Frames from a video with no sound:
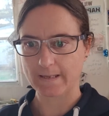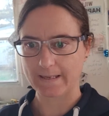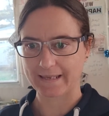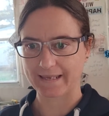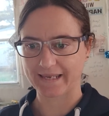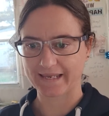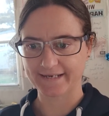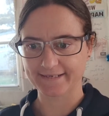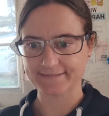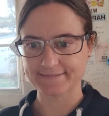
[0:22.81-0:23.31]

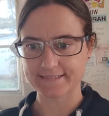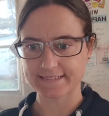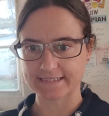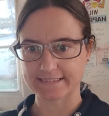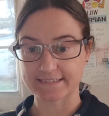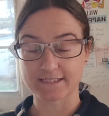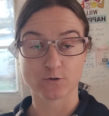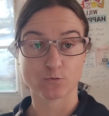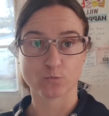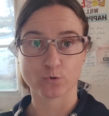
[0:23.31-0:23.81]
and
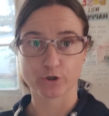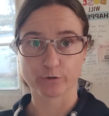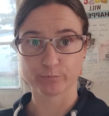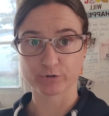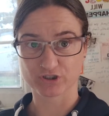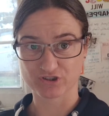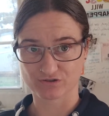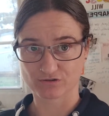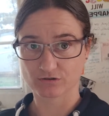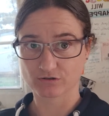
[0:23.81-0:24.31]
it didn't work
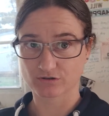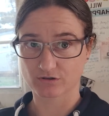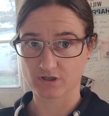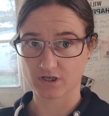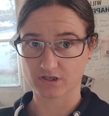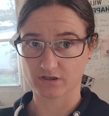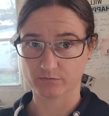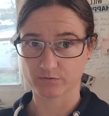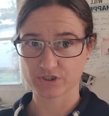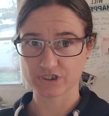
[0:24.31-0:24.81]
because it looked
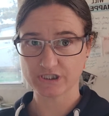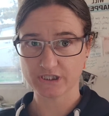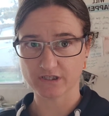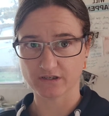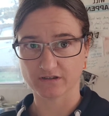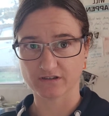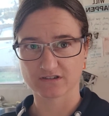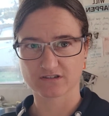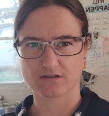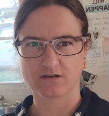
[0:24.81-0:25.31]
like he was
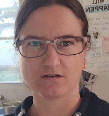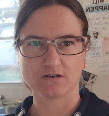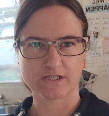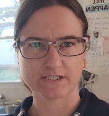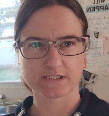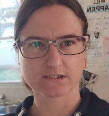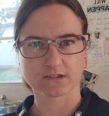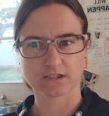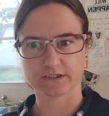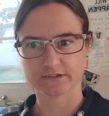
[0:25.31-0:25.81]
shedding. His
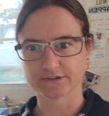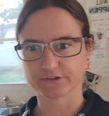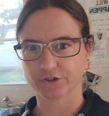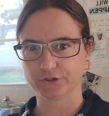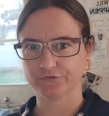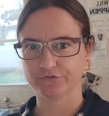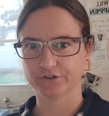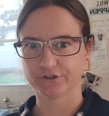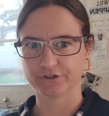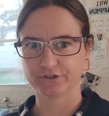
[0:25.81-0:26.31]
eyes glazed
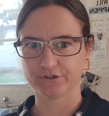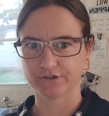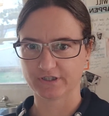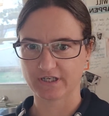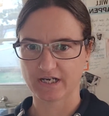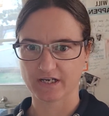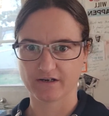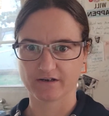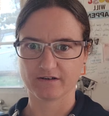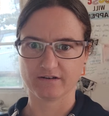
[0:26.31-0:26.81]
over
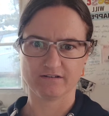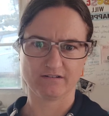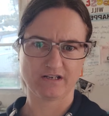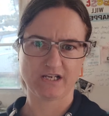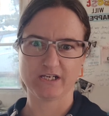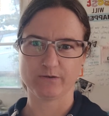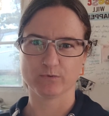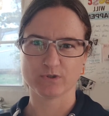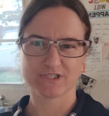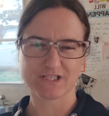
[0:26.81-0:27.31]
and
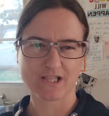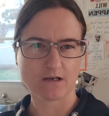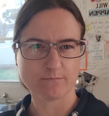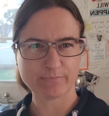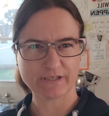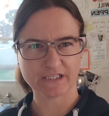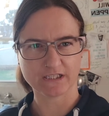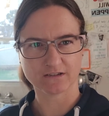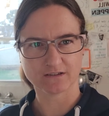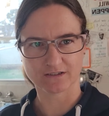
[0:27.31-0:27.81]
he was like
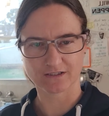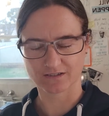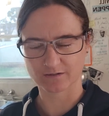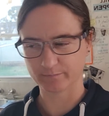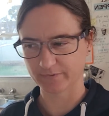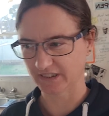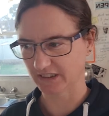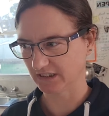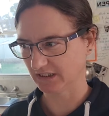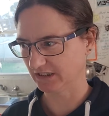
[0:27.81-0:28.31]
pink under the
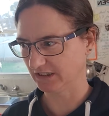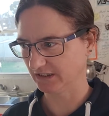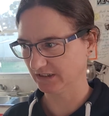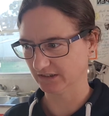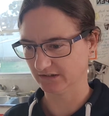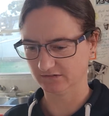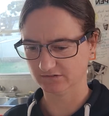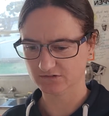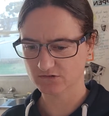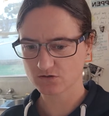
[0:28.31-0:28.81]
belly
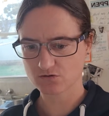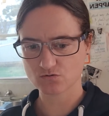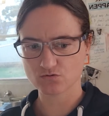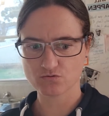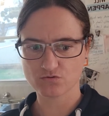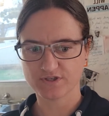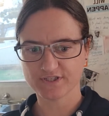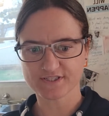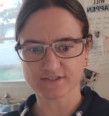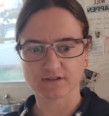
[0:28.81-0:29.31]
and
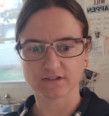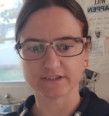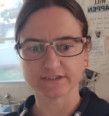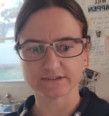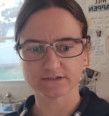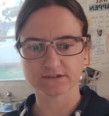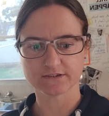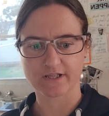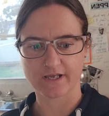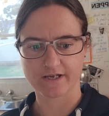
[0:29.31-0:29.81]
all the
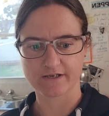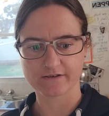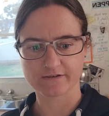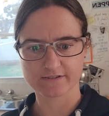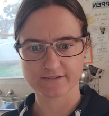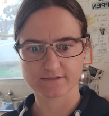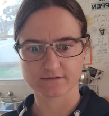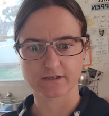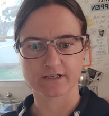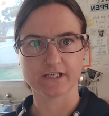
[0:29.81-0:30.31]
signs that
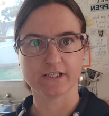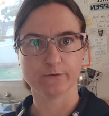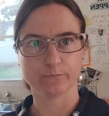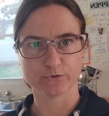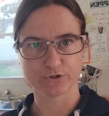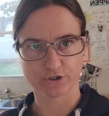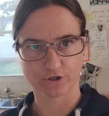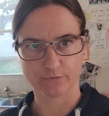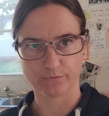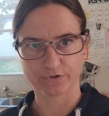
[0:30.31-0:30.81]
say he
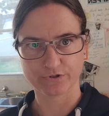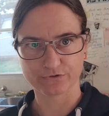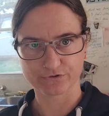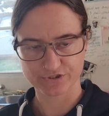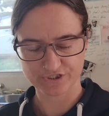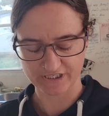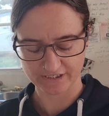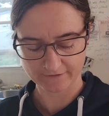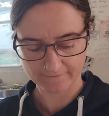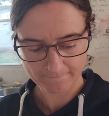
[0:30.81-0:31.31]
was going to
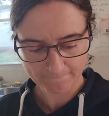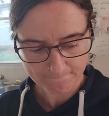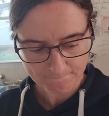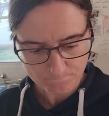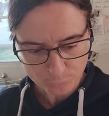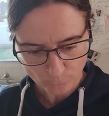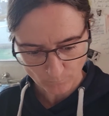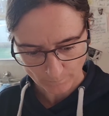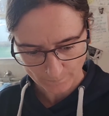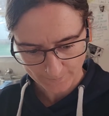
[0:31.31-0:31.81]
shed.
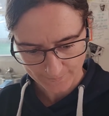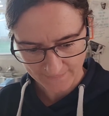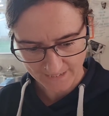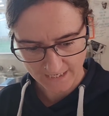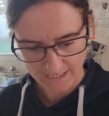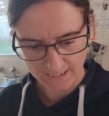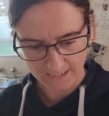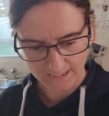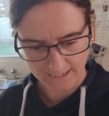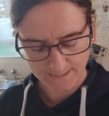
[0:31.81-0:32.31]

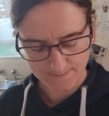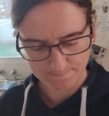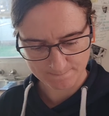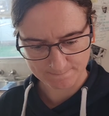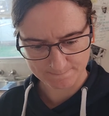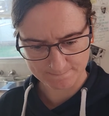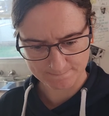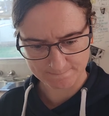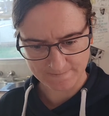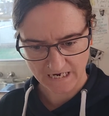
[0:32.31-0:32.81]

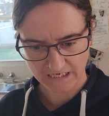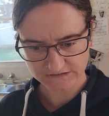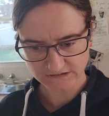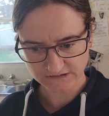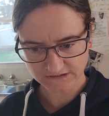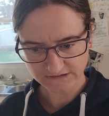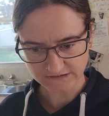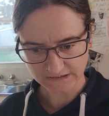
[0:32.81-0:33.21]
Um,